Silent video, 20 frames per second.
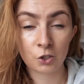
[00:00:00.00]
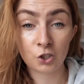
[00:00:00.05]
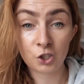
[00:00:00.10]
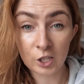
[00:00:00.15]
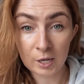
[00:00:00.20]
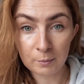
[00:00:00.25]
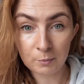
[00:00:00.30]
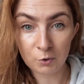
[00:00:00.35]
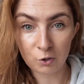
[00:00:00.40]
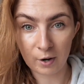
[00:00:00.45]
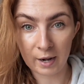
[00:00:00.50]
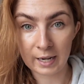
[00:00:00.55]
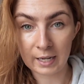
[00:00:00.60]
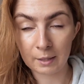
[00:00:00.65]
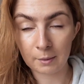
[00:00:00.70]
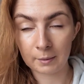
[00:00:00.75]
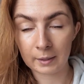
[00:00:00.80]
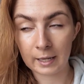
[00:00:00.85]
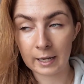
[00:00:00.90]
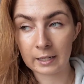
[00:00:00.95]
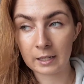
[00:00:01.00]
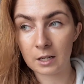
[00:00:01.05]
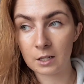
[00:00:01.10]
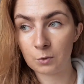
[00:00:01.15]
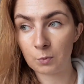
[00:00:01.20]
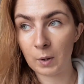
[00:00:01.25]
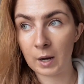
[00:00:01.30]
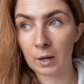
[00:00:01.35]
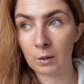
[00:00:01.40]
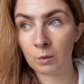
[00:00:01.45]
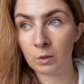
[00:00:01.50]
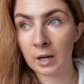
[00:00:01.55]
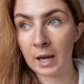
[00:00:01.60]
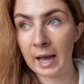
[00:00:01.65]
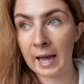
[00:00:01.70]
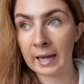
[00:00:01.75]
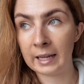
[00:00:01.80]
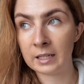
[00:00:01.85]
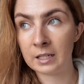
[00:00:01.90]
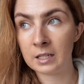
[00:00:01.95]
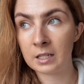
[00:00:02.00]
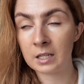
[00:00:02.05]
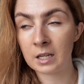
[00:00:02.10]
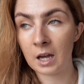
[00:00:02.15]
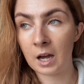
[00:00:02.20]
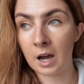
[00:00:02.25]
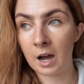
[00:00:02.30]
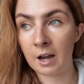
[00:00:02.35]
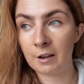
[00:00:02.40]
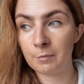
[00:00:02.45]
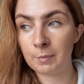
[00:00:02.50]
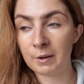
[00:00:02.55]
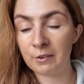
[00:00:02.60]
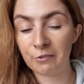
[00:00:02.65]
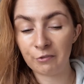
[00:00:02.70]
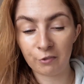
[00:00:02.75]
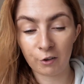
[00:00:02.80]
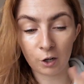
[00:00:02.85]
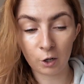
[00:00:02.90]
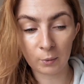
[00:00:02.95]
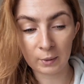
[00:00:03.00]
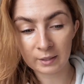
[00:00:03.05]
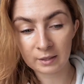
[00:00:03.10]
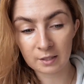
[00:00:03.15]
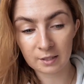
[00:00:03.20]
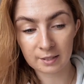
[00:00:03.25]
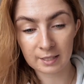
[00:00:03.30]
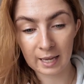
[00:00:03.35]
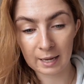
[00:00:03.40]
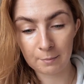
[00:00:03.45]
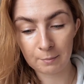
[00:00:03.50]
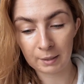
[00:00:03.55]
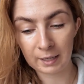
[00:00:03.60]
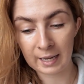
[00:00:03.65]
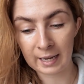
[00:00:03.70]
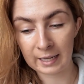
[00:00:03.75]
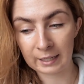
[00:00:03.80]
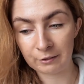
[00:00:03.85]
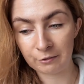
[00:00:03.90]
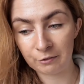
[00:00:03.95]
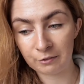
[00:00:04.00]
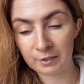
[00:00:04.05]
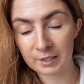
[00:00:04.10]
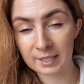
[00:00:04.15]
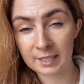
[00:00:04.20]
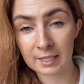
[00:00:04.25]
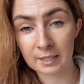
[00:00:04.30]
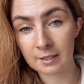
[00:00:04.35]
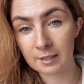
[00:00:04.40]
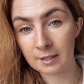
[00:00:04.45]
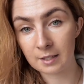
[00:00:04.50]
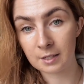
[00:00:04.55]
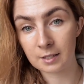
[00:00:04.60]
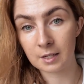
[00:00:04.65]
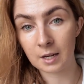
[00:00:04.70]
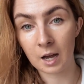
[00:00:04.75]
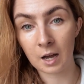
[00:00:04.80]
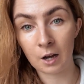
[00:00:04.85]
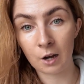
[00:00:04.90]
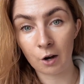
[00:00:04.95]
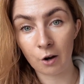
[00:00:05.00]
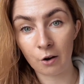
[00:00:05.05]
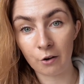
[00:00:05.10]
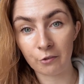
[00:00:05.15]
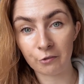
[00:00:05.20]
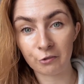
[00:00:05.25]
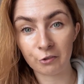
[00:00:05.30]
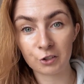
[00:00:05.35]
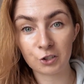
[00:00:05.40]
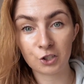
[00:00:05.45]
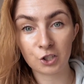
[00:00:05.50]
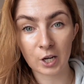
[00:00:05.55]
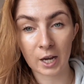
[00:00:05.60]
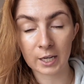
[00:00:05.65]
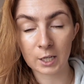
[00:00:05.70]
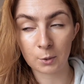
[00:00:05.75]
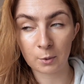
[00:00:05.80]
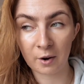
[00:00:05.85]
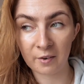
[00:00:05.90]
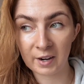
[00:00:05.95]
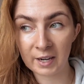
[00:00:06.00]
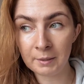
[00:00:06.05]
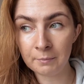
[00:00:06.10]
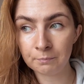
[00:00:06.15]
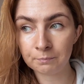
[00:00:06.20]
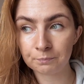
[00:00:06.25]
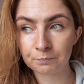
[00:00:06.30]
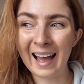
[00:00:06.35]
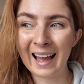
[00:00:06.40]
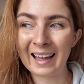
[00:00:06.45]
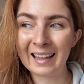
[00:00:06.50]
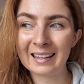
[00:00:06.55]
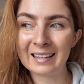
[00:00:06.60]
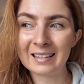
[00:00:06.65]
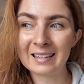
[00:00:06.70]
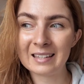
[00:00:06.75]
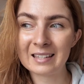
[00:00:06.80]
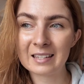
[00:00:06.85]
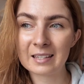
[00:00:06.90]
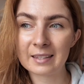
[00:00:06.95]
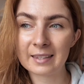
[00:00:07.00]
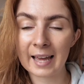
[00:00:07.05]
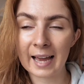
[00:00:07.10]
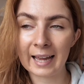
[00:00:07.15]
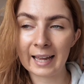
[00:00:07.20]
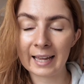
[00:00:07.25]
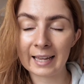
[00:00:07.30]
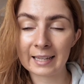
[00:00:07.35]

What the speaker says: gym training plan as well. And I've been following the same plan since the start of January. And that